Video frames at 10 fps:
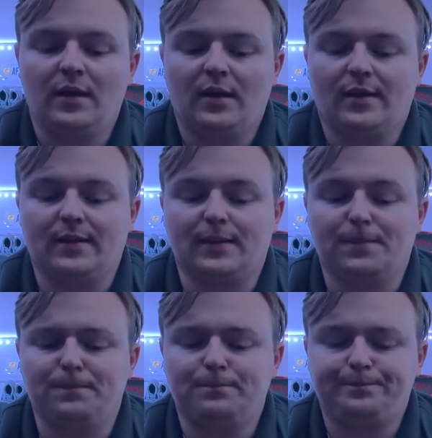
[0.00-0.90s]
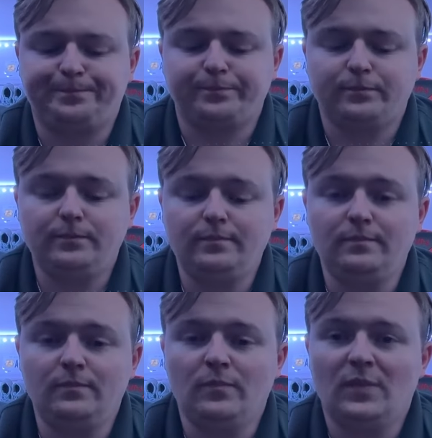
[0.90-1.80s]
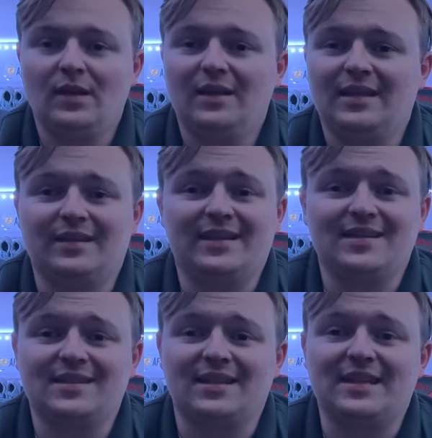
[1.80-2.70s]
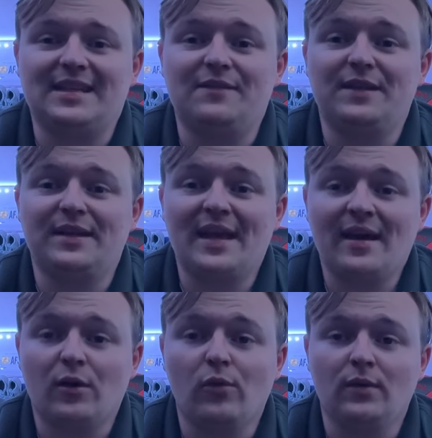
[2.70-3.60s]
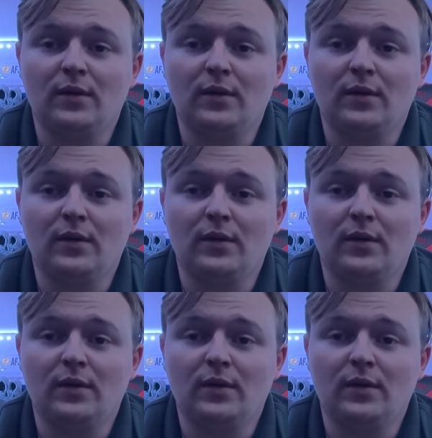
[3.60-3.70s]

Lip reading: And like I said, even now,